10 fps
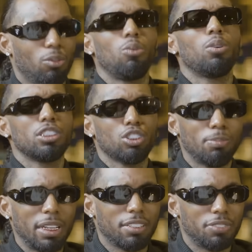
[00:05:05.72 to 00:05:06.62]
What did you
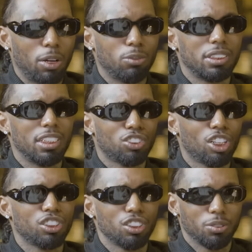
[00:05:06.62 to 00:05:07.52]
make of that? Was they
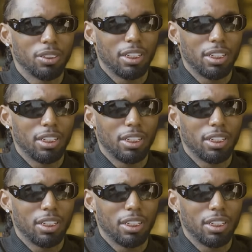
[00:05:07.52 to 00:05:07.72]
judging you in